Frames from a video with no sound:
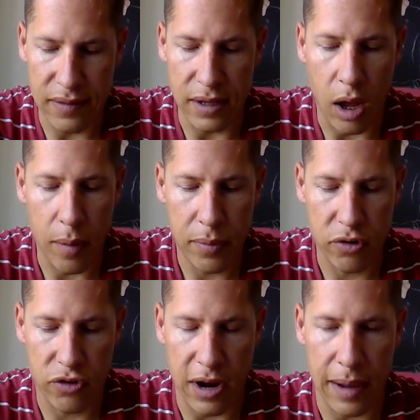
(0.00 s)
the upper
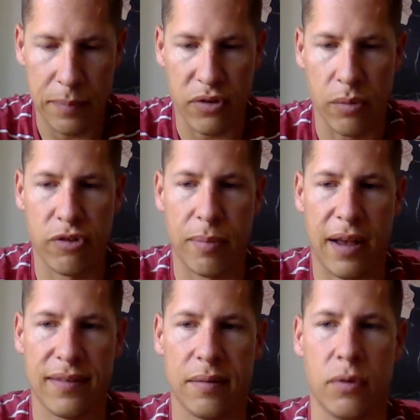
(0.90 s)
traps are
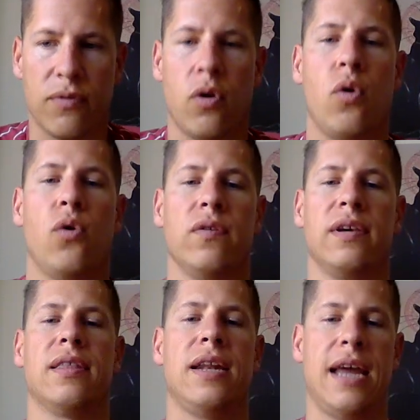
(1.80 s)
responsible for
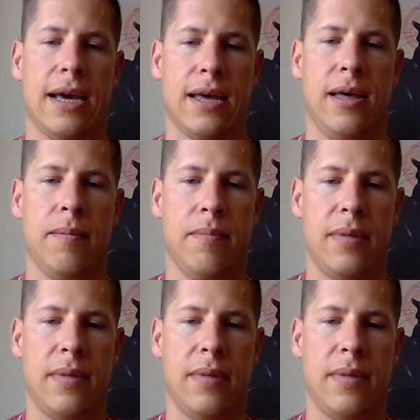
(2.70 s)
holding the neck up,